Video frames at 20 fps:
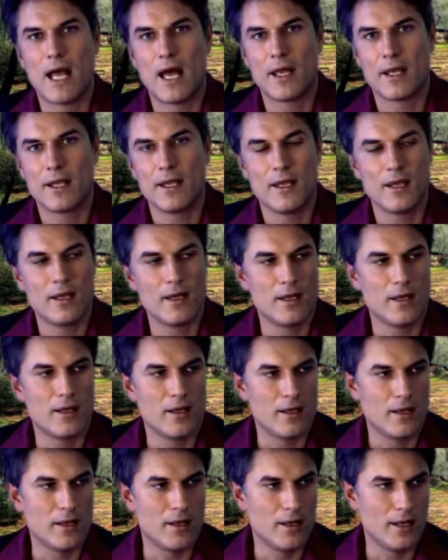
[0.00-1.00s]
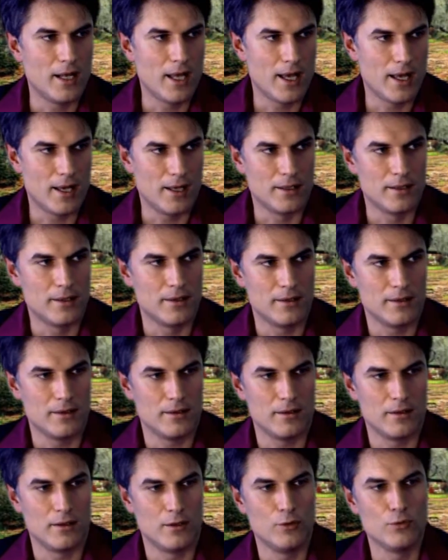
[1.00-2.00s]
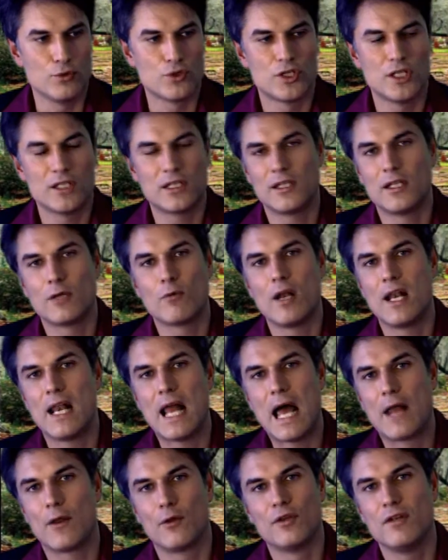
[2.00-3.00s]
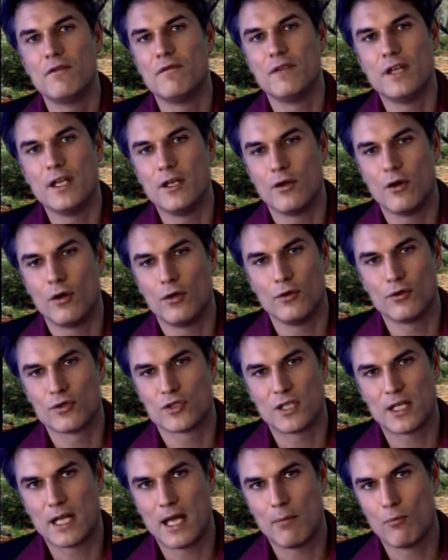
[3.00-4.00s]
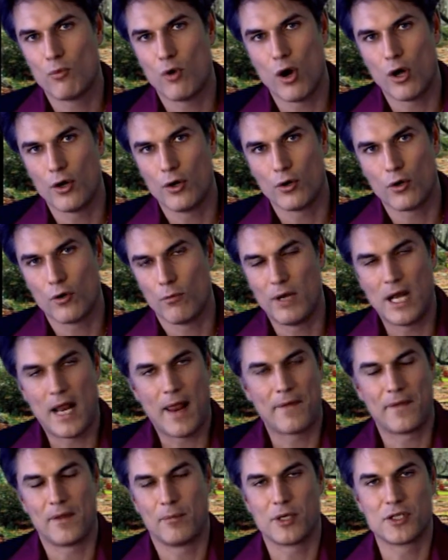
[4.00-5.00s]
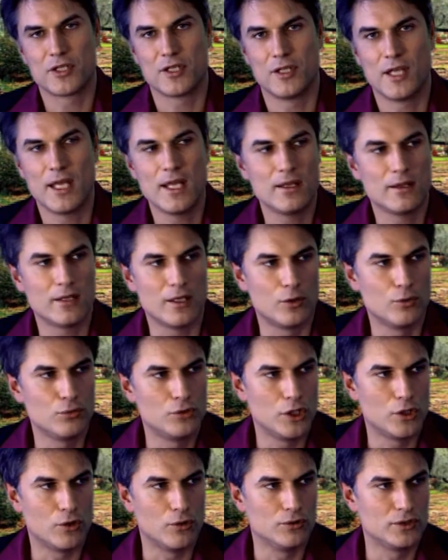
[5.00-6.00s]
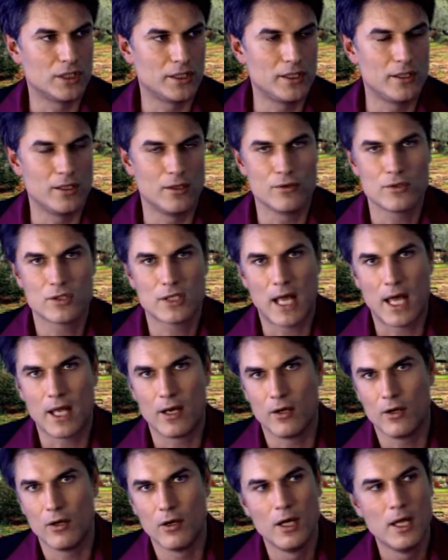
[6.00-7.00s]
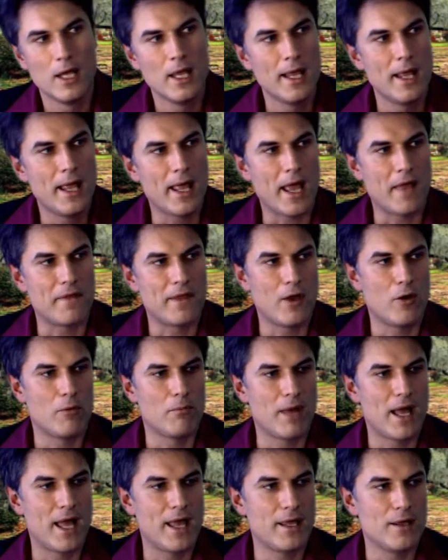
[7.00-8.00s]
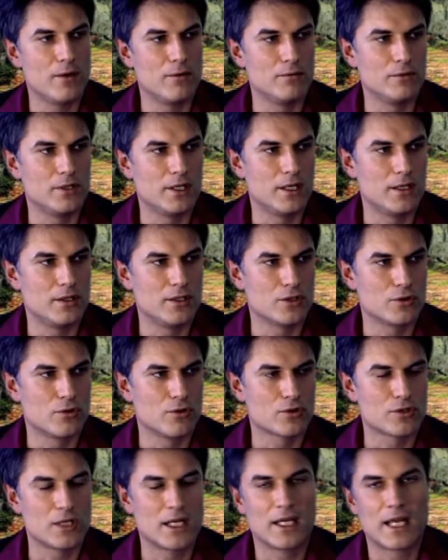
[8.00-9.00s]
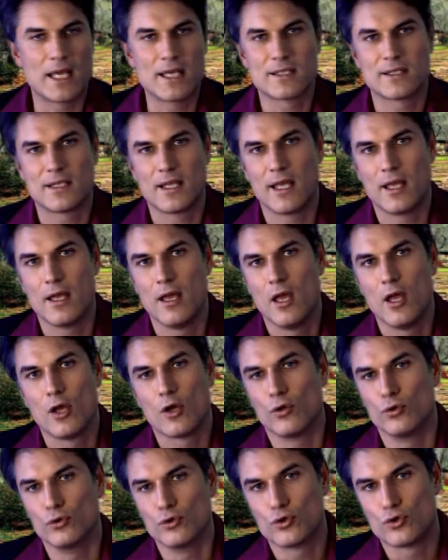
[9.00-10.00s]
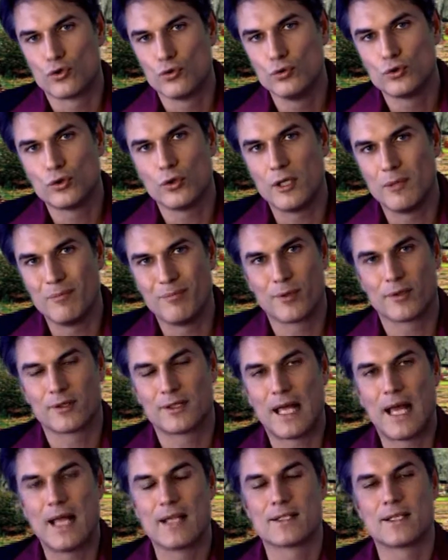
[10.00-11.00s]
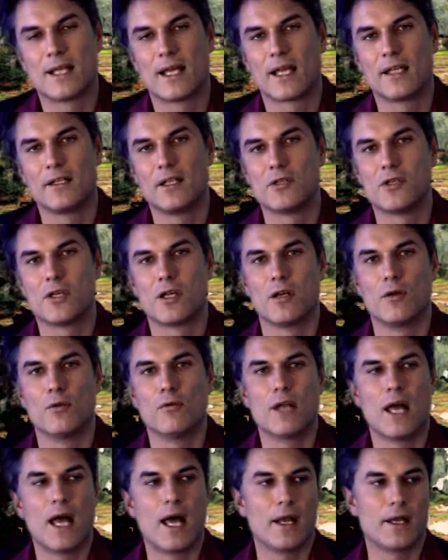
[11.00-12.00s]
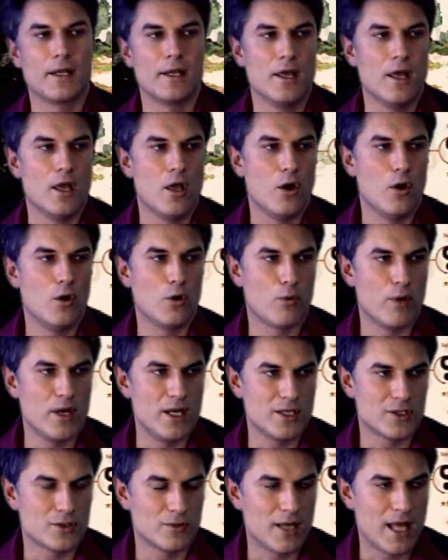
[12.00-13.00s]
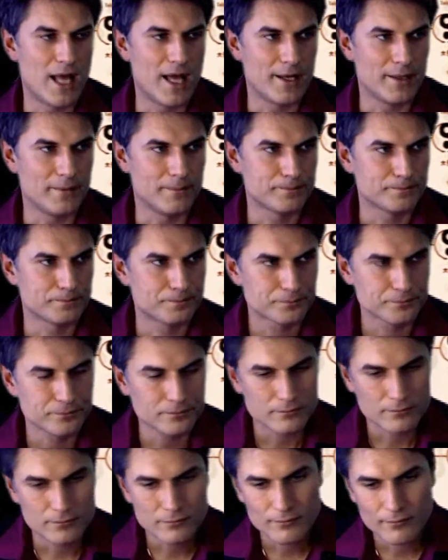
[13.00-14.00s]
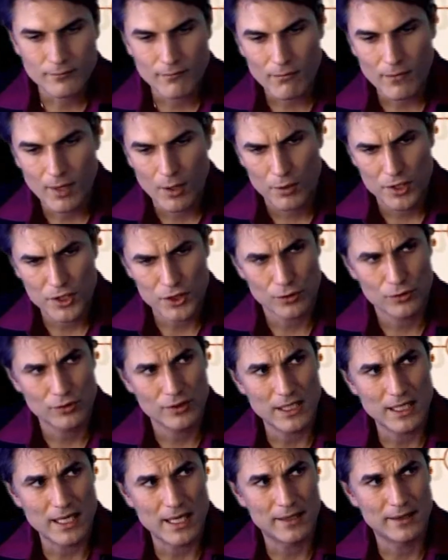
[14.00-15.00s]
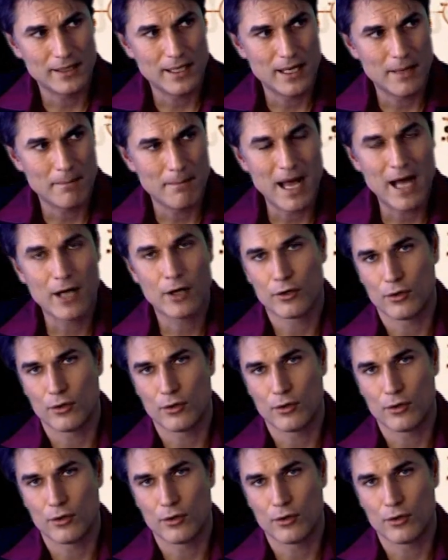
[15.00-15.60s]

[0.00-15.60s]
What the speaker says: like the forms, the substances, the functions, the orientations, and the colors. This codification is necessary to enter in the 3 great ways. The first way is called the way of the sky.